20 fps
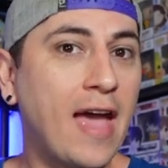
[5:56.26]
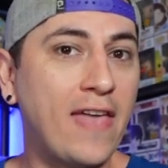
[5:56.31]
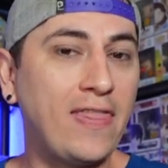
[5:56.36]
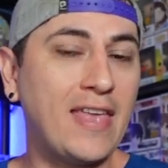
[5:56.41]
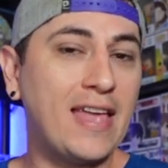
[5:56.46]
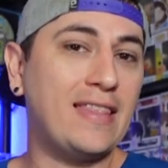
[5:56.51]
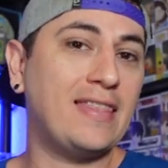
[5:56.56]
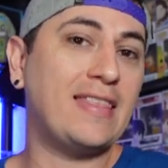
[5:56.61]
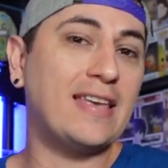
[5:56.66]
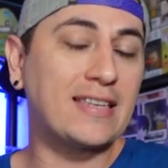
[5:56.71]
And
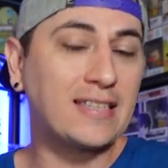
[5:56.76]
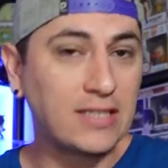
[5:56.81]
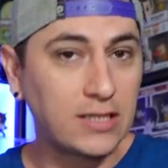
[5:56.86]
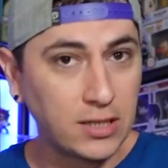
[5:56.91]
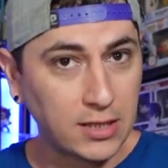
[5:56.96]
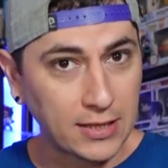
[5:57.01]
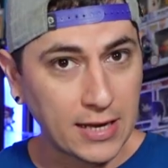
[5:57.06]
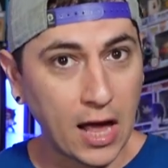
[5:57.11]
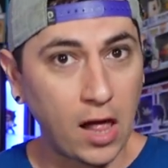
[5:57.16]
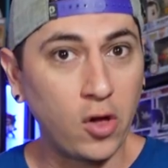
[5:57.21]
then this
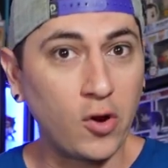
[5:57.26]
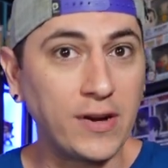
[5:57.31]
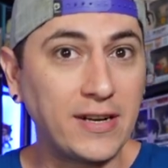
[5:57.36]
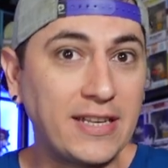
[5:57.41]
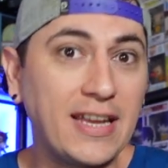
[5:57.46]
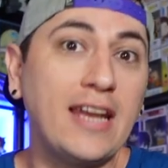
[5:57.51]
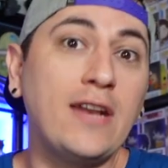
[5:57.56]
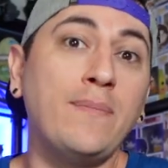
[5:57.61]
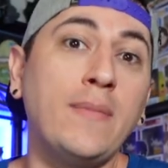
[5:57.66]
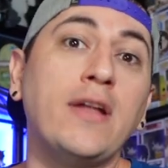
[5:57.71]
seller
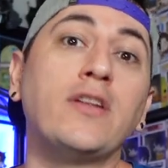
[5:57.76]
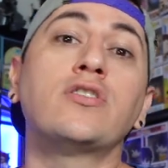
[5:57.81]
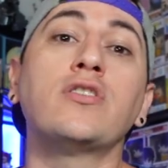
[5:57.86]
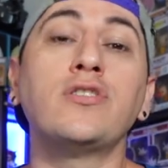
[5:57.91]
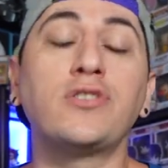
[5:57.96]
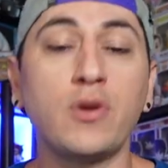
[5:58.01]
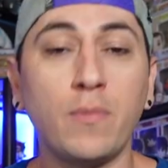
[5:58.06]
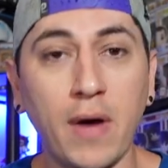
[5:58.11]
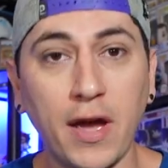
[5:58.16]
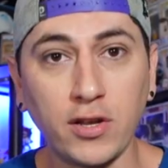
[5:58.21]
did
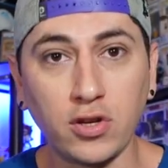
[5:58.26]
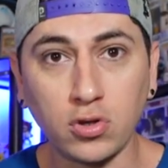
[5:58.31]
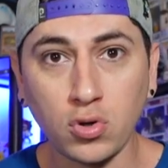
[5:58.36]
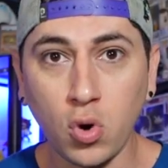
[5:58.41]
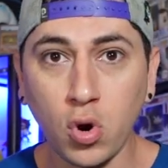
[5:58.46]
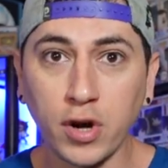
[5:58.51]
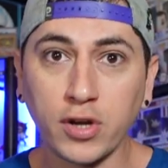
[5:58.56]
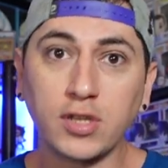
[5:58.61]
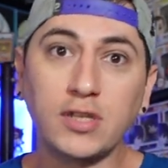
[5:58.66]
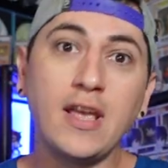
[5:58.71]
mention to my
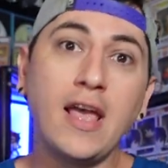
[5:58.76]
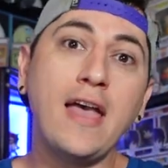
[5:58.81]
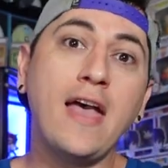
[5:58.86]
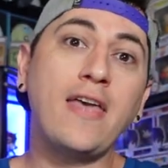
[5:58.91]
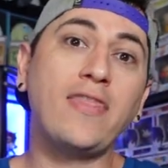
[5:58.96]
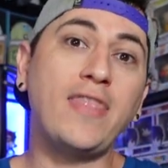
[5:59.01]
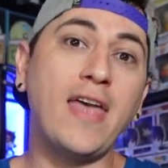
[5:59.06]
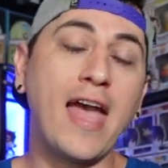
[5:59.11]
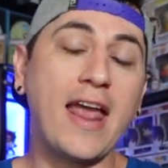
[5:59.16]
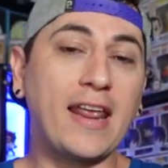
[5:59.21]
source
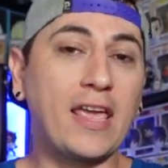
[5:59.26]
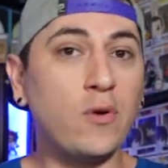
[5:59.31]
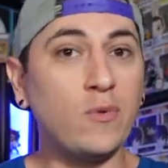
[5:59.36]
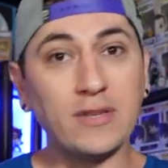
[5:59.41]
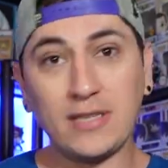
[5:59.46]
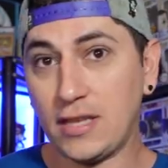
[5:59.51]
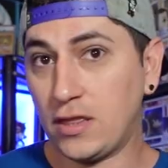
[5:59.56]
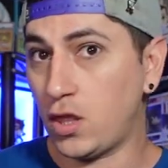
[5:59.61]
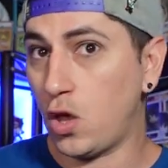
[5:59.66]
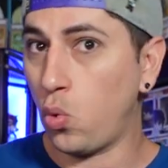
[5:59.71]
that he
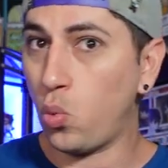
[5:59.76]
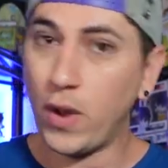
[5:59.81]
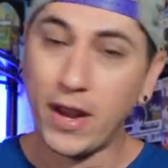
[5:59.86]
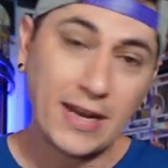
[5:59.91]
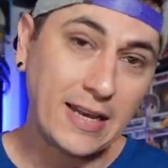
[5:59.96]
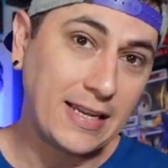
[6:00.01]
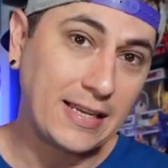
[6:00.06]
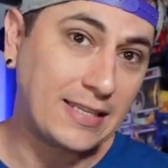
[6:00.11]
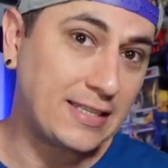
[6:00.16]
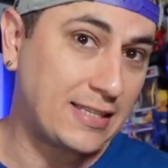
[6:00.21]
was in the Windy